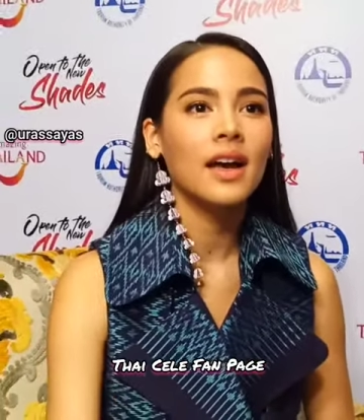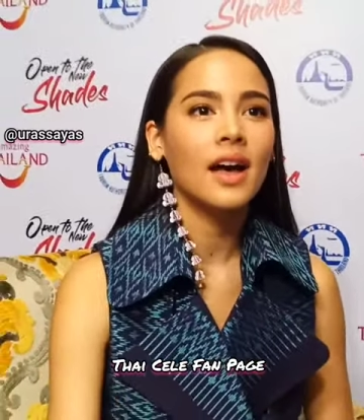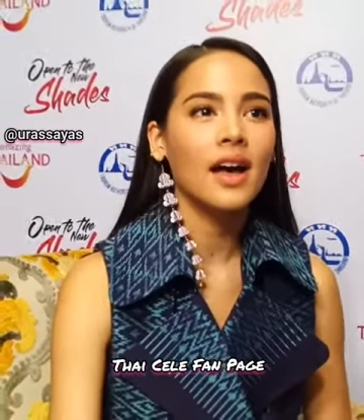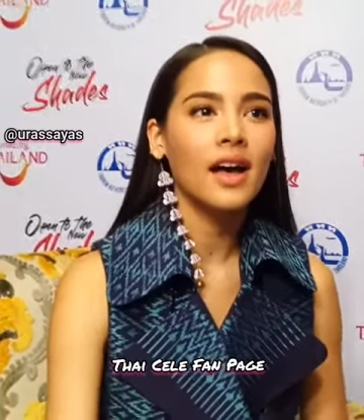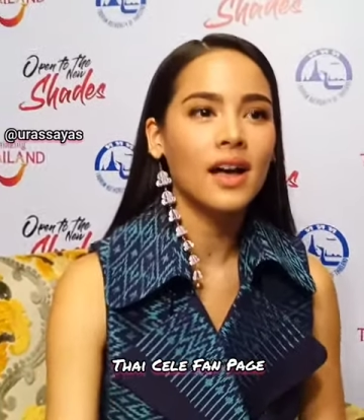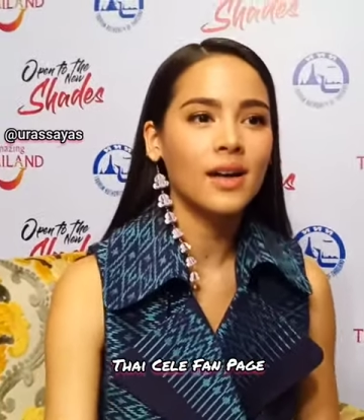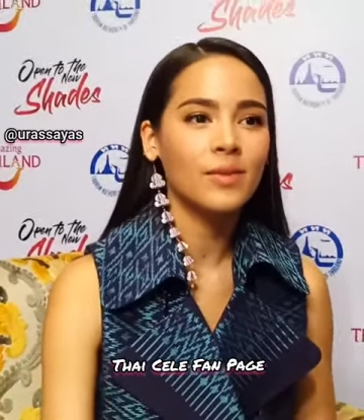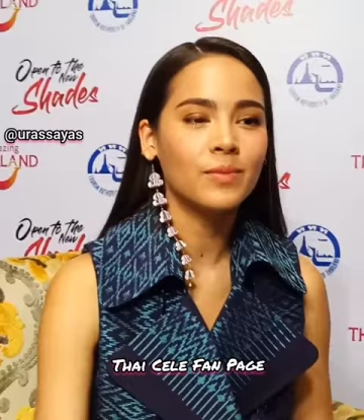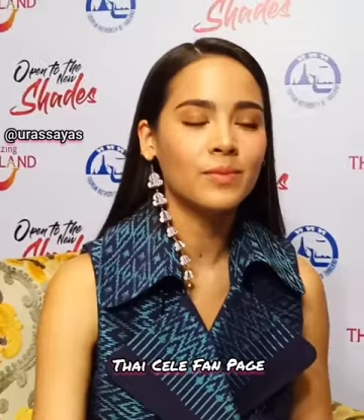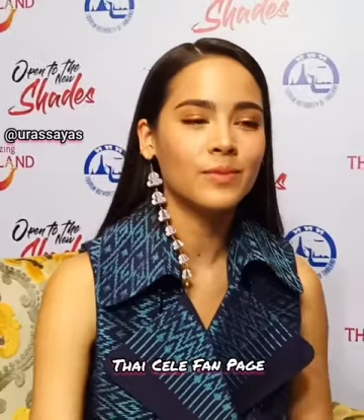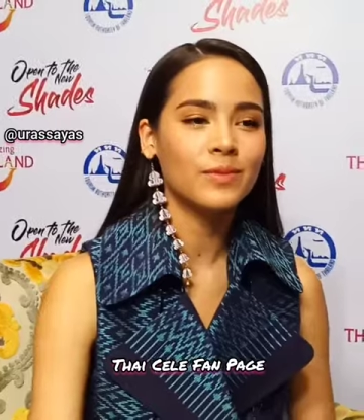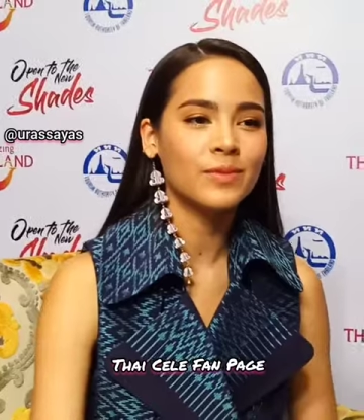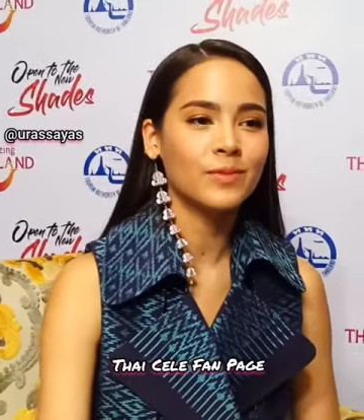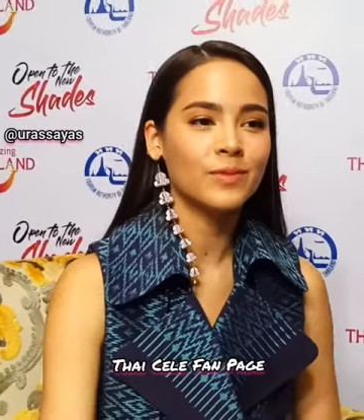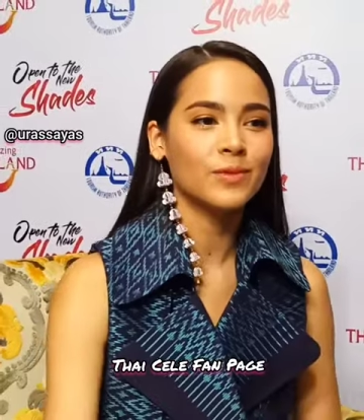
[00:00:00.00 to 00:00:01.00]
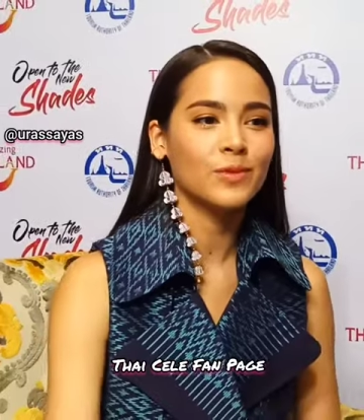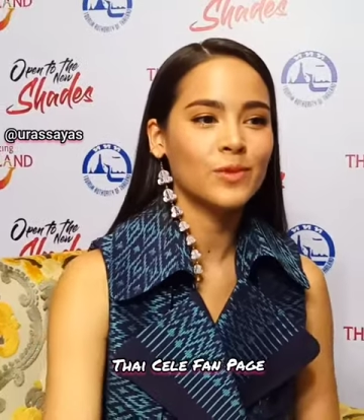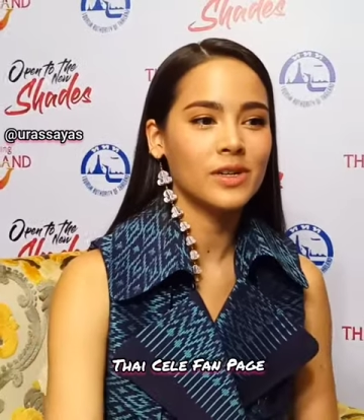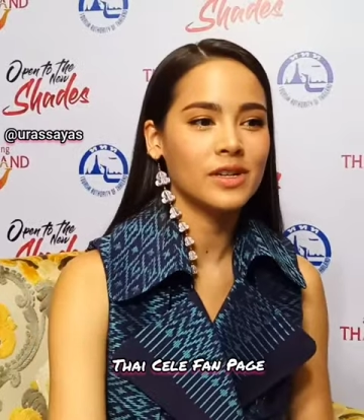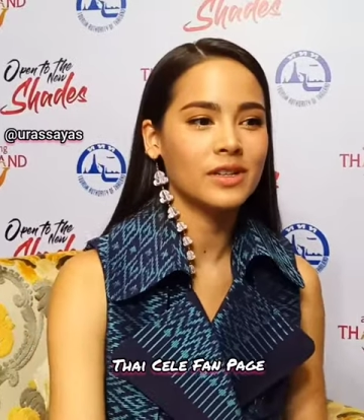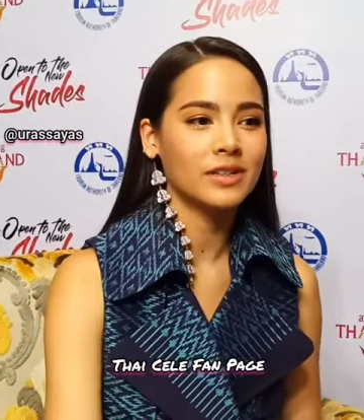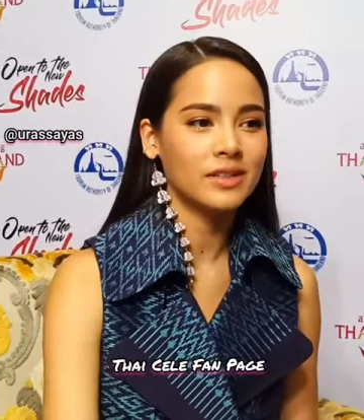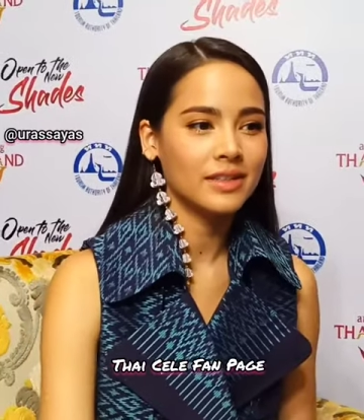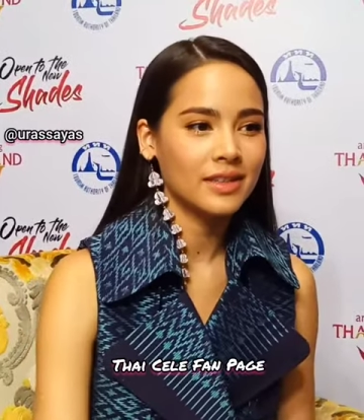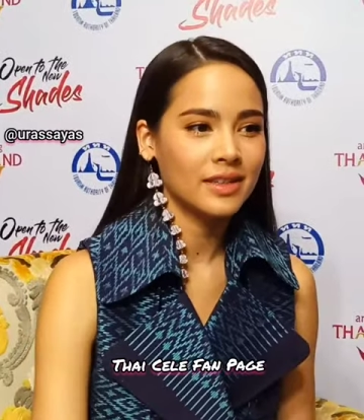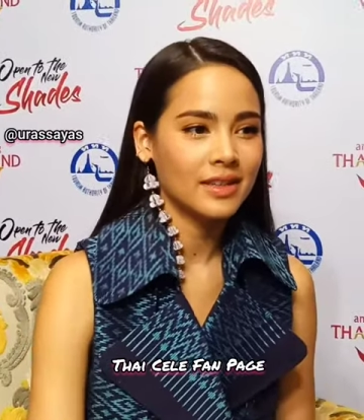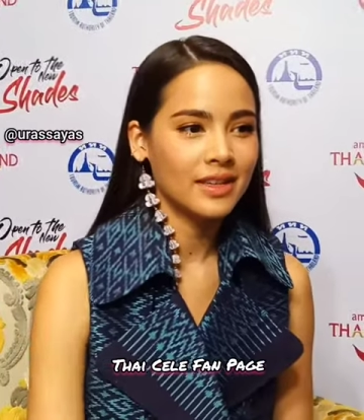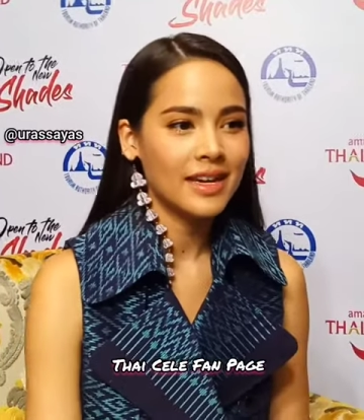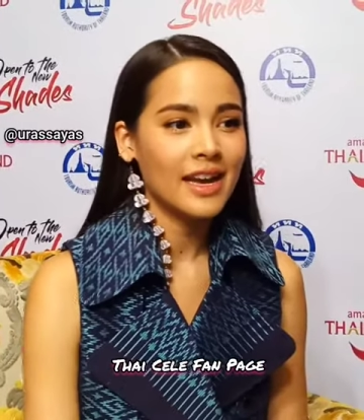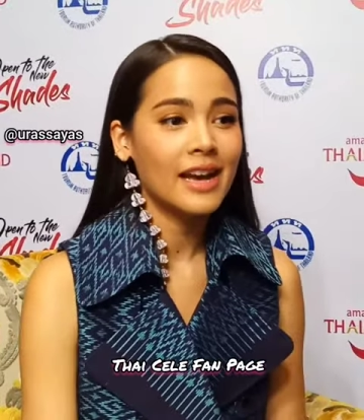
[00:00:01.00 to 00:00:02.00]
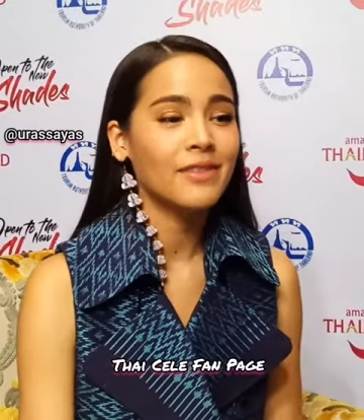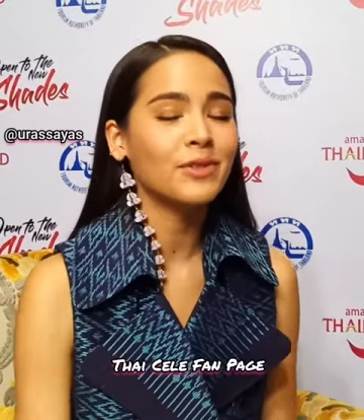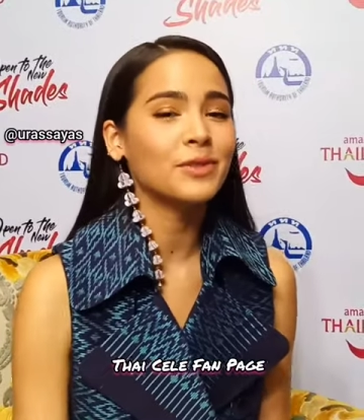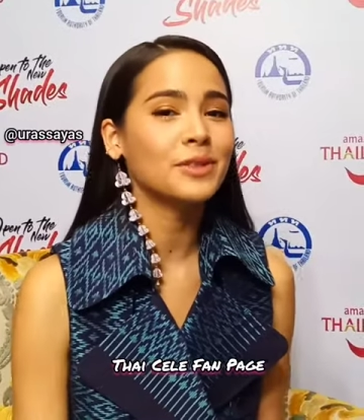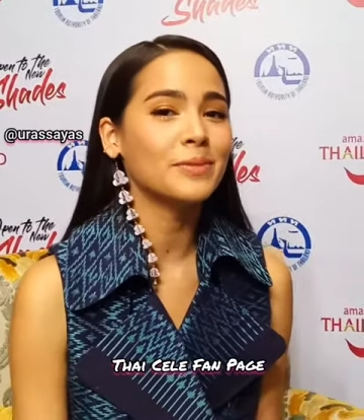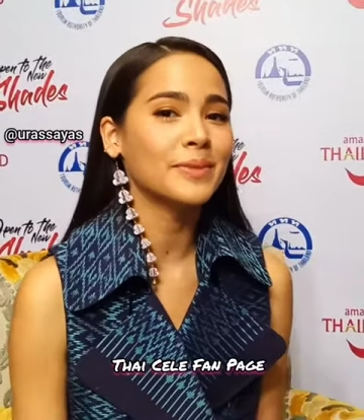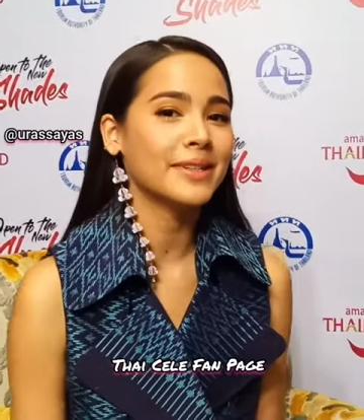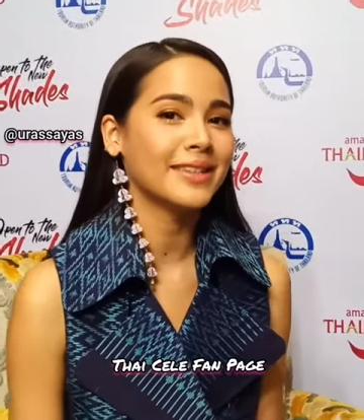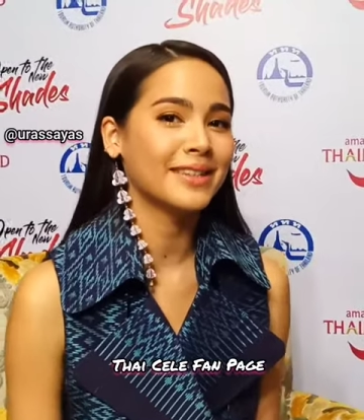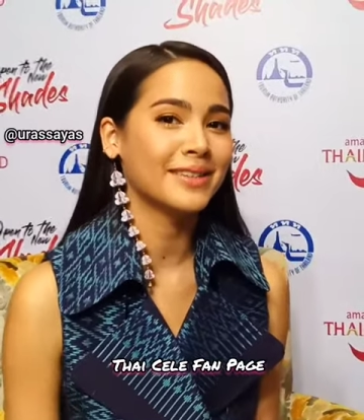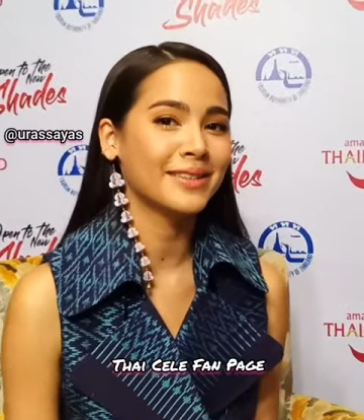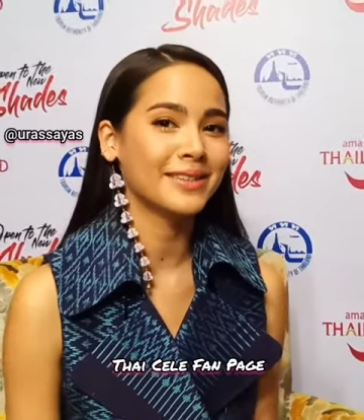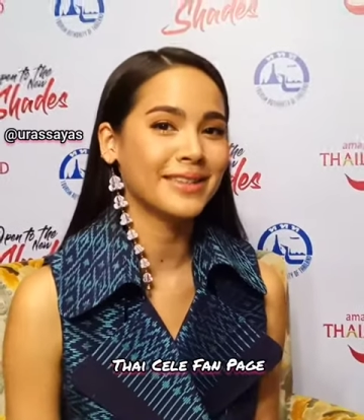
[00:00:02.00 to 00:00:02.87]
Um, well, I've only been here